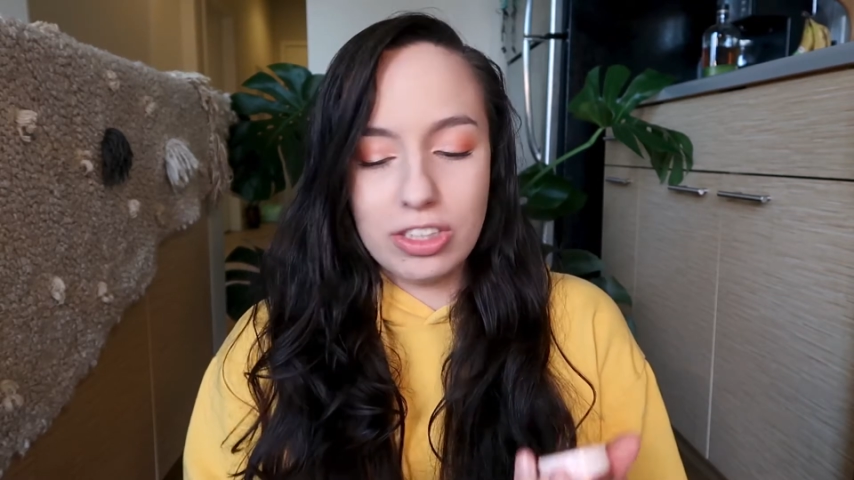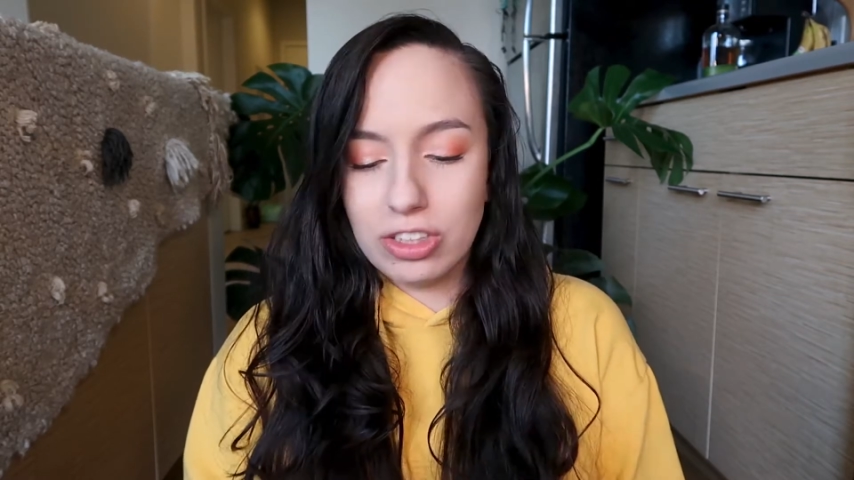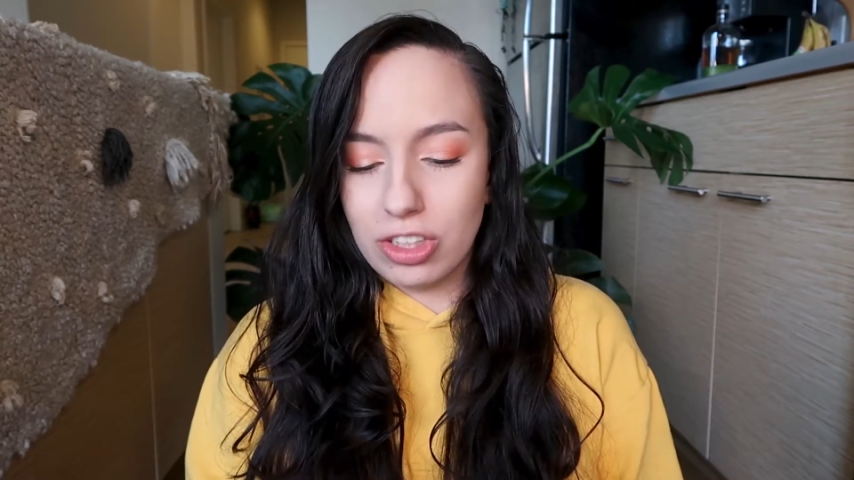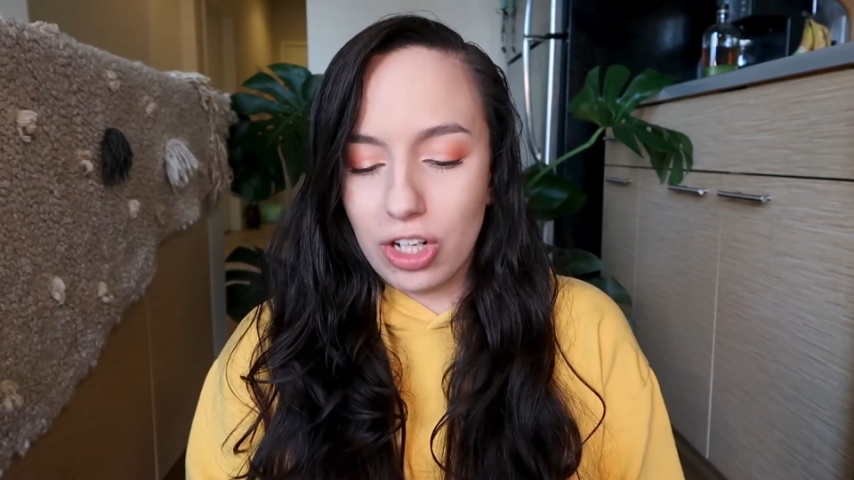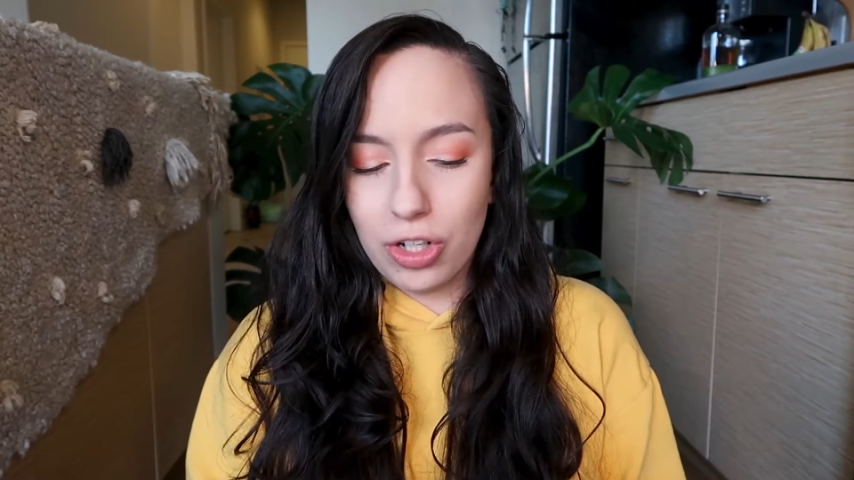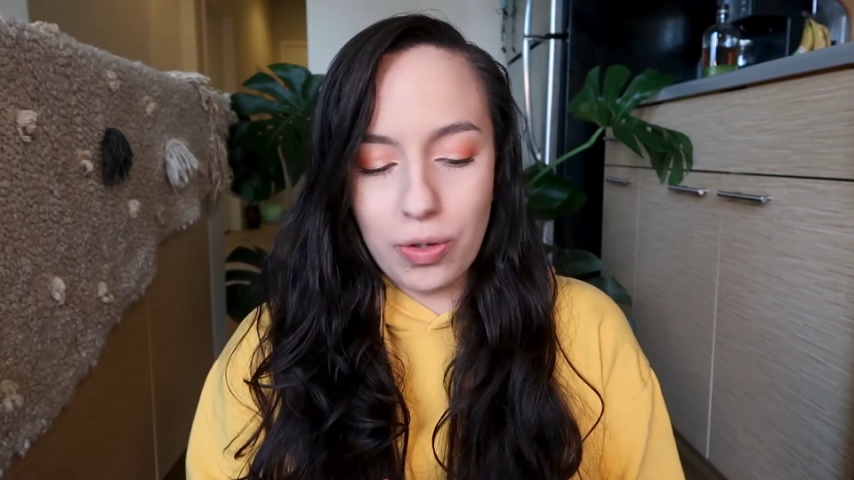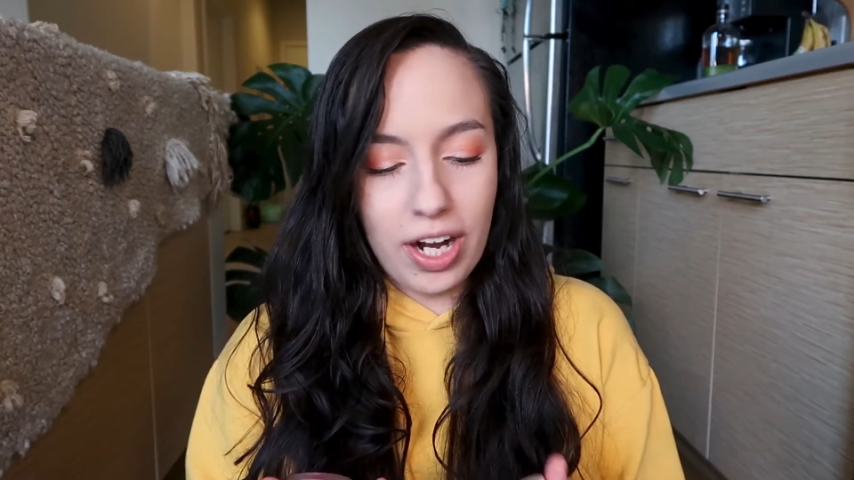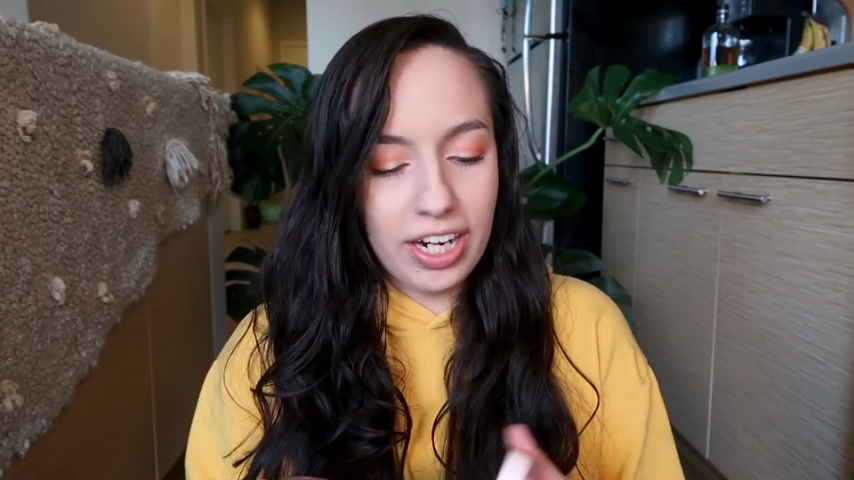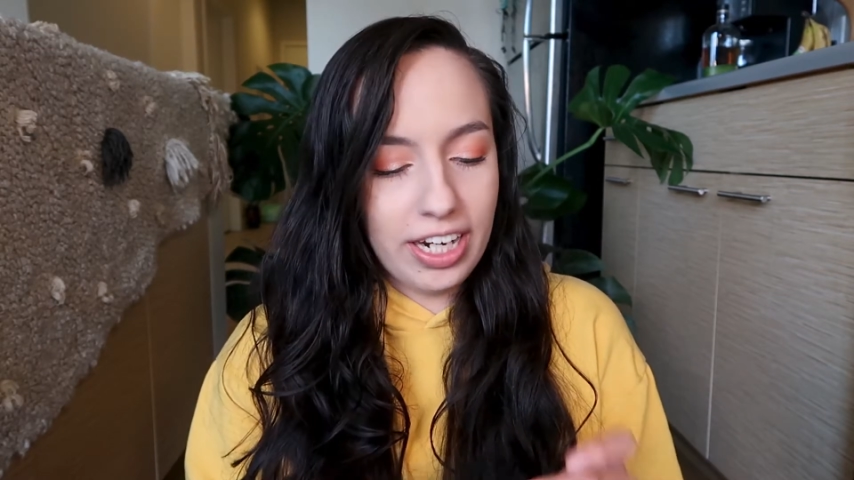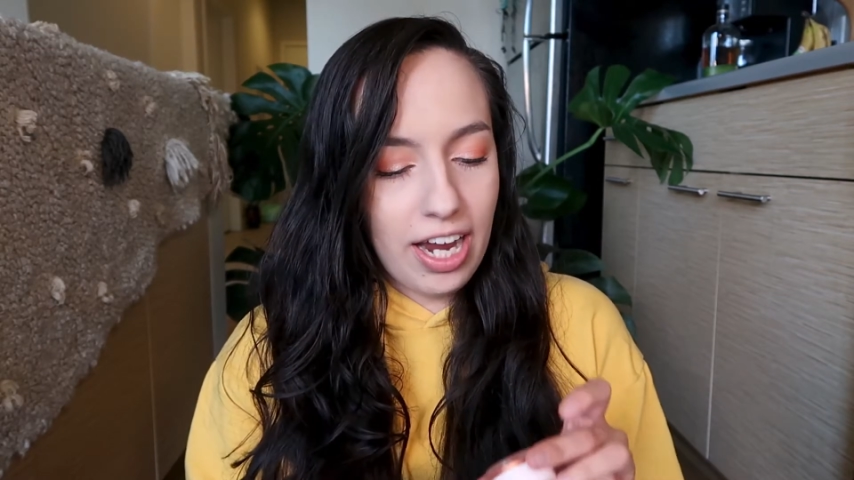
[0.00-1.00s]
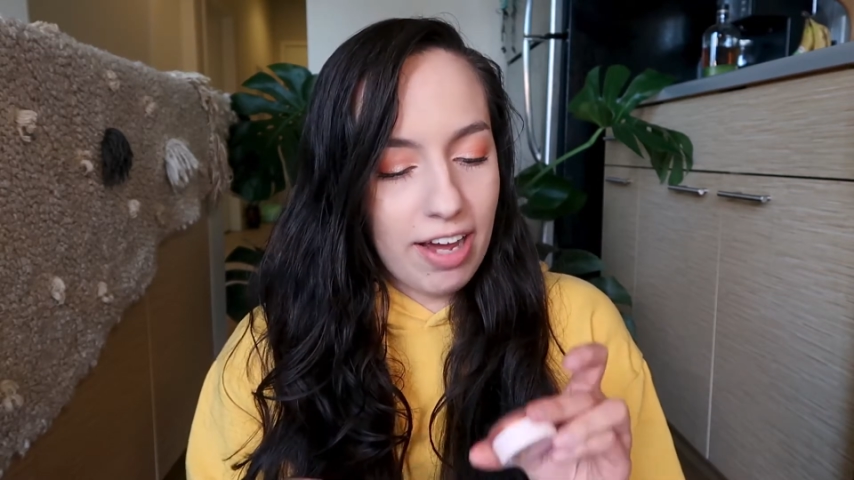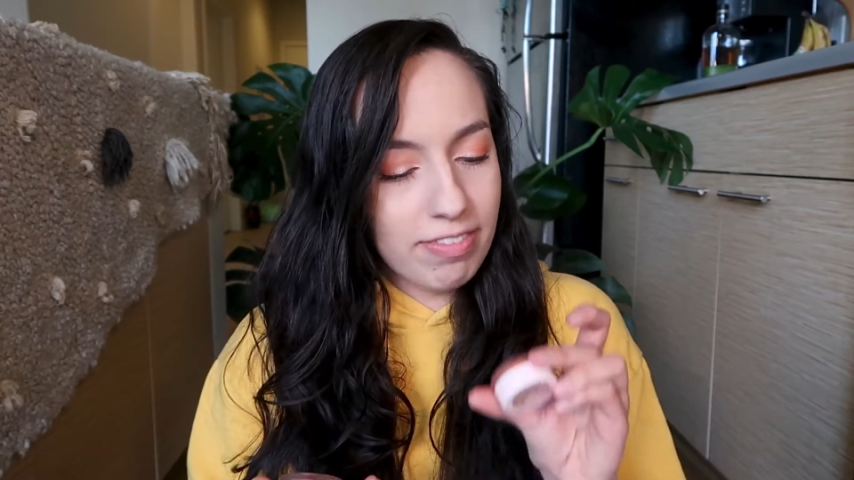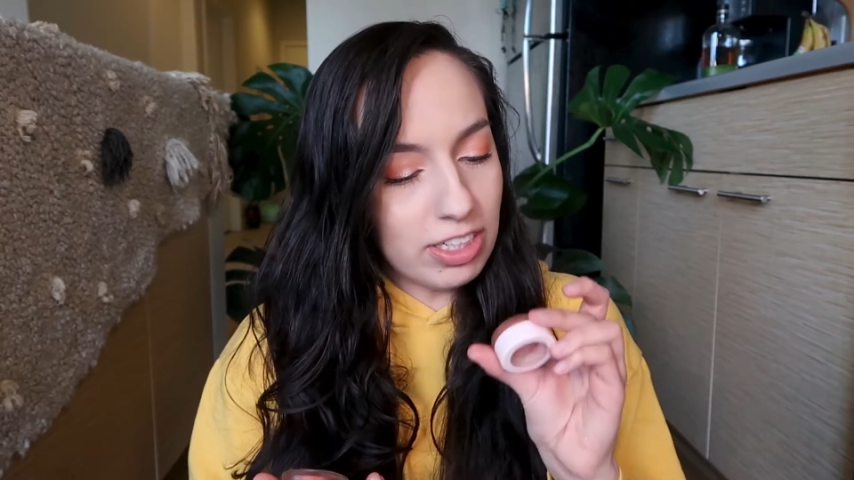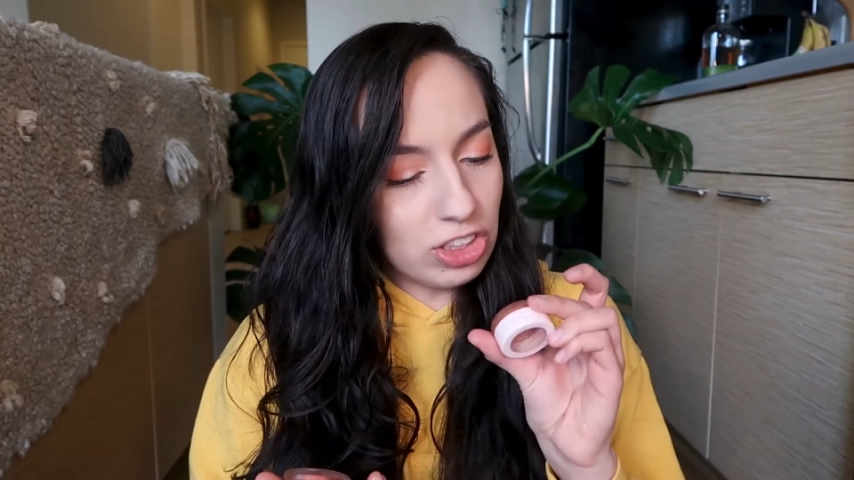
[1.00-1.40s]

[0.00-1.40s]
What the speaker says: So I have the